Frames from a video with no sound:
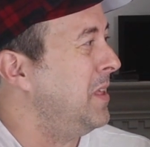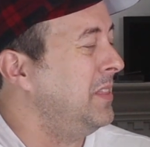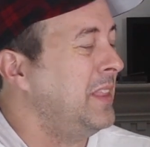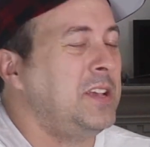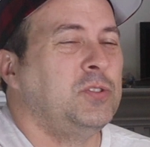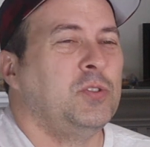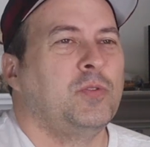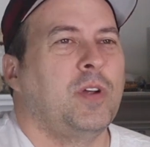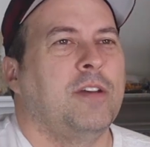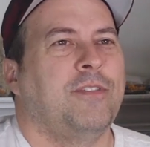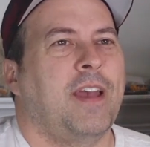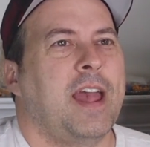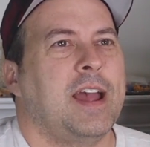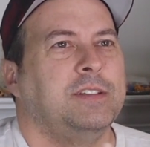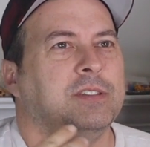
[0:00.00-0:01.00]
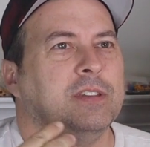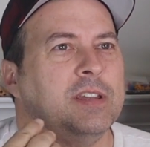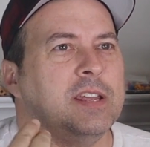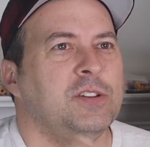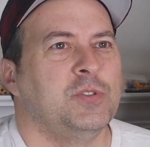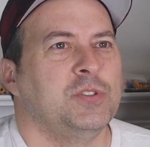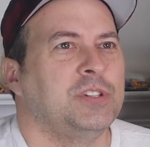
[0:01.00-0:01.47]
Laser Drive adds
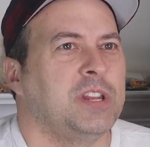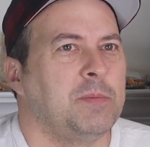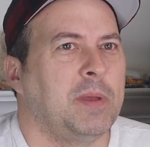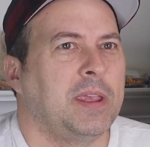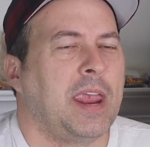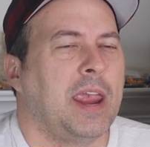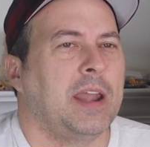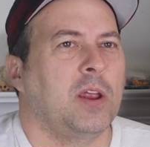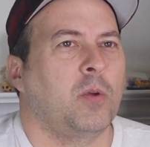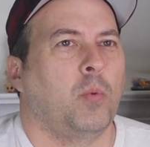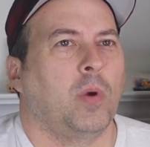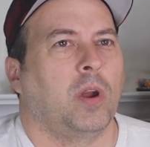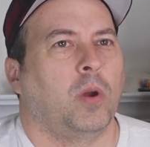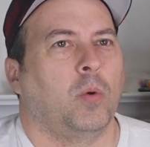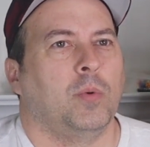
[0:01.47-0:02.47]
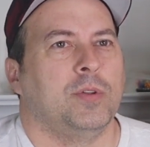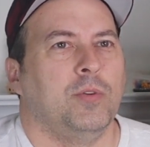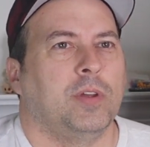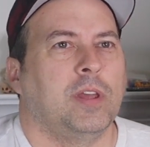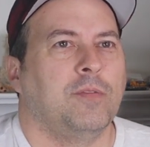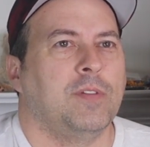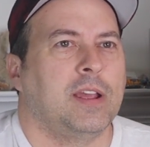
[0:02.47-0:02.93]
an interesting mechanic where when
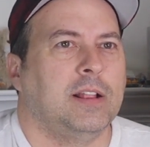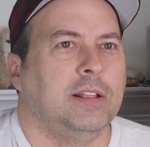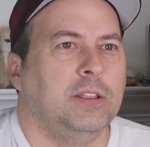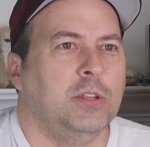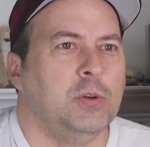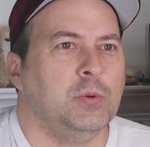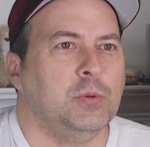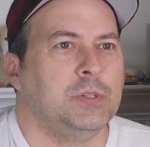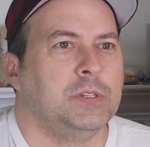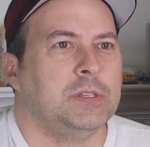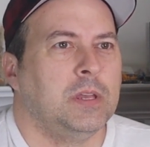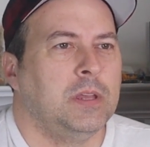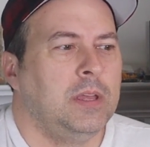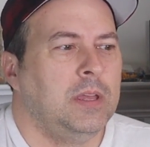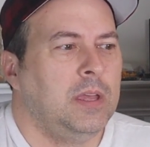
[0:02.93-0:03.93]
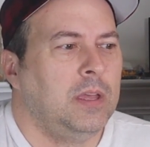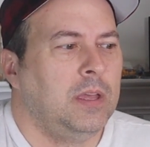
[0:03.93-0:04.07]
you're giving clues,